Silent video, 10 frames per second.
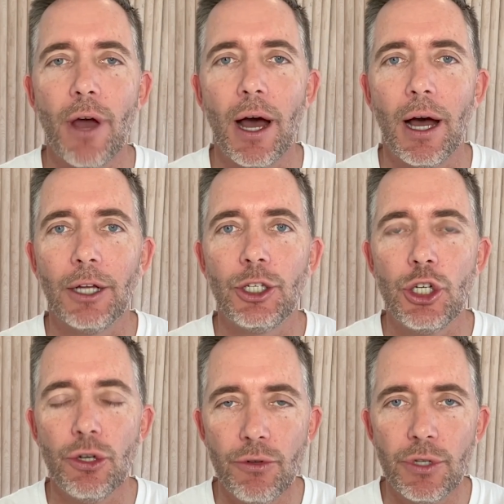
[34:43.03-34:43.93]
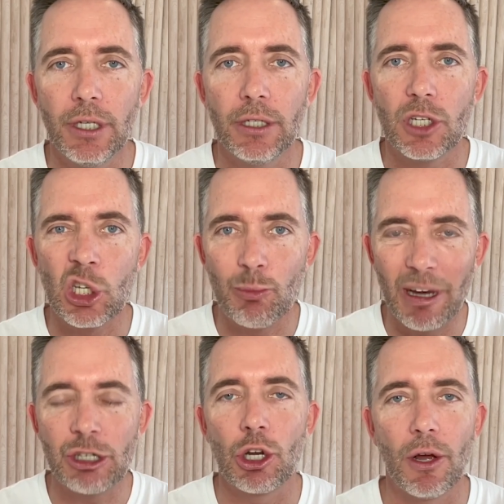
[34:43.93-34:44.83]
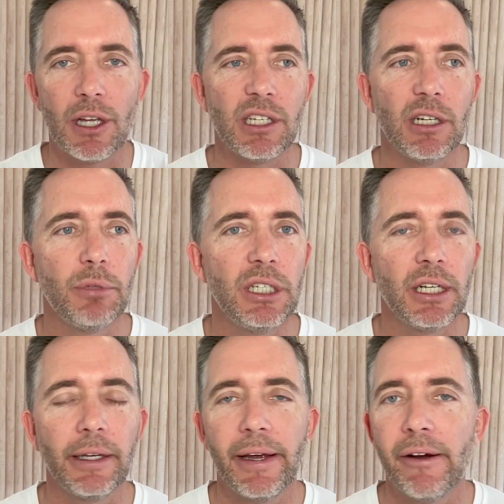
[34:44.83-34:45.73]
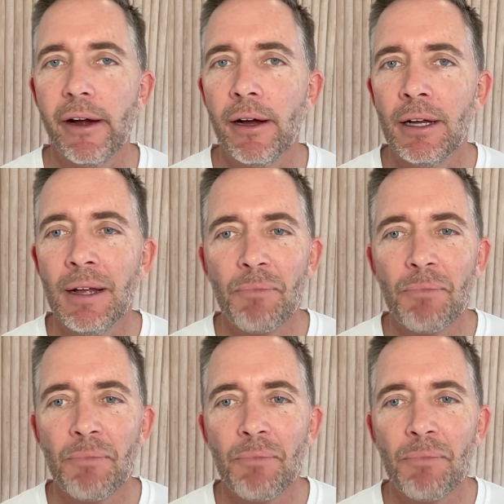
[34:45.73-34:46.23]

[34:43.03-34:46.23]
are choosing to specialize in a particular area,